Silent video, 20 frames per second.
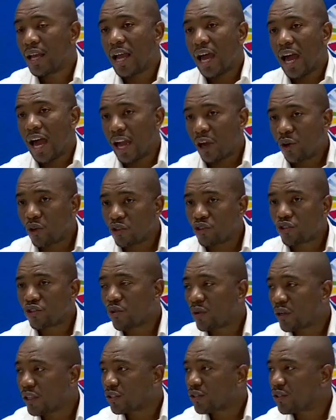I also
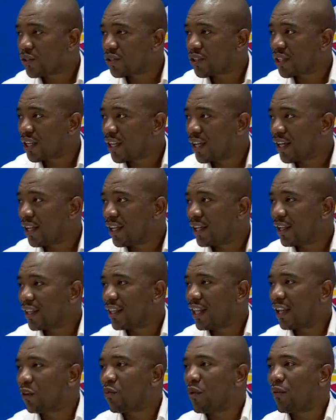want to say
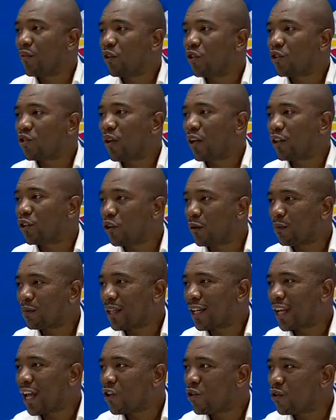that we've also
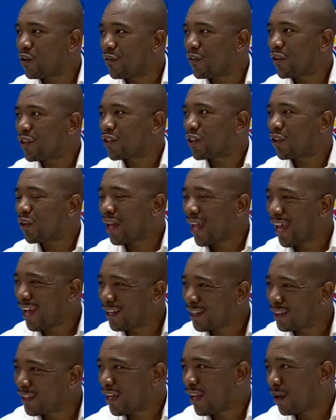adopted our universal
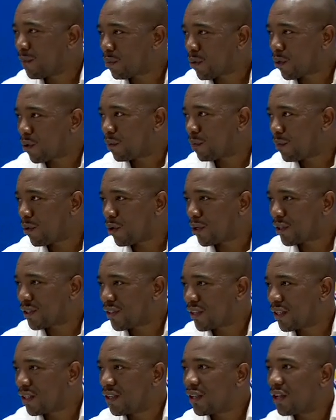healthcare
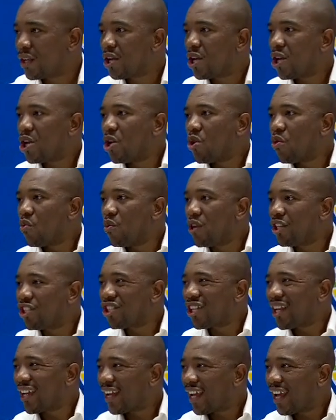policy,
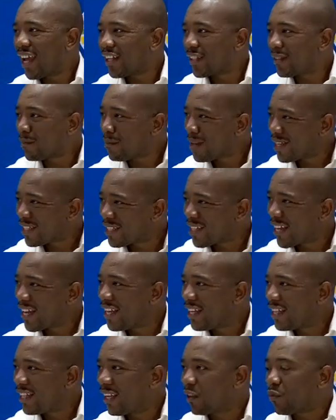which has
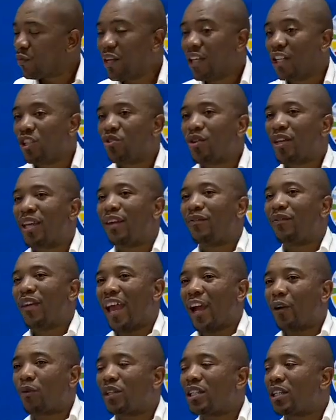maintained that we need to give
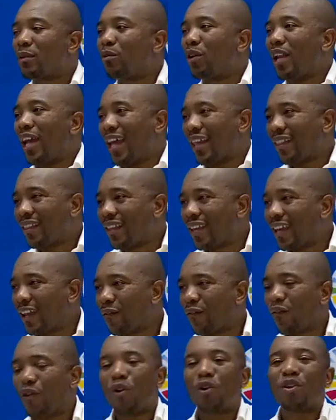equitable healthcare
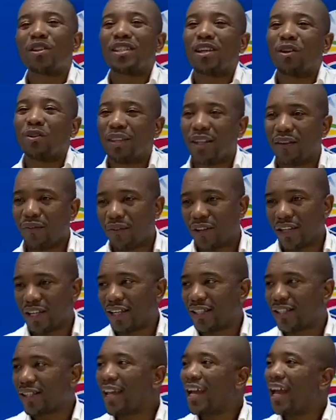for all South
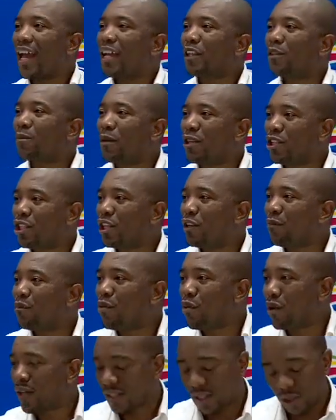Africans, especially
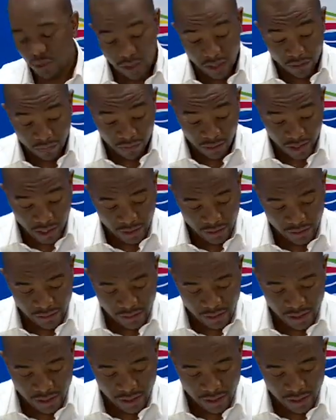poor South Africans.